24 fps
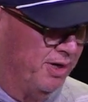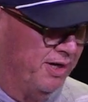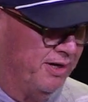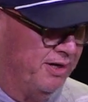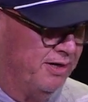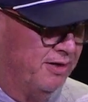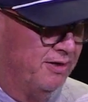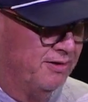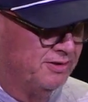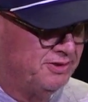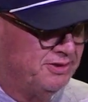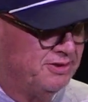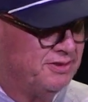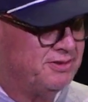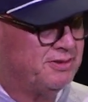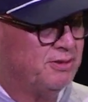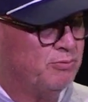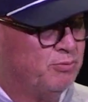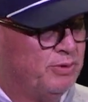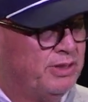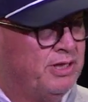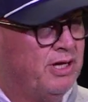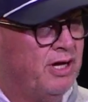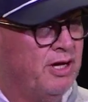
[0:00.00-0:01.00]
my ear, she
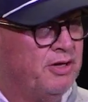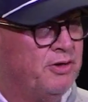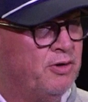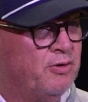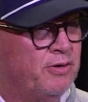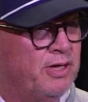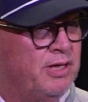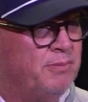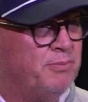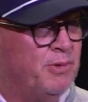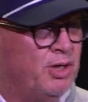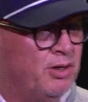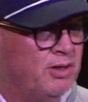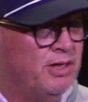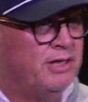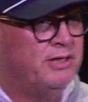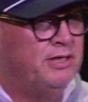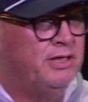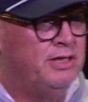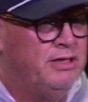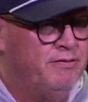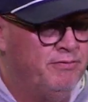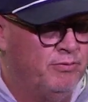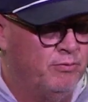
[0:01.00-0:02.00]
said, we got your email. I
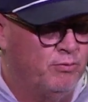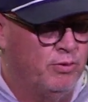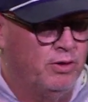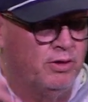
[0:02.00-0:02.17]
didn't even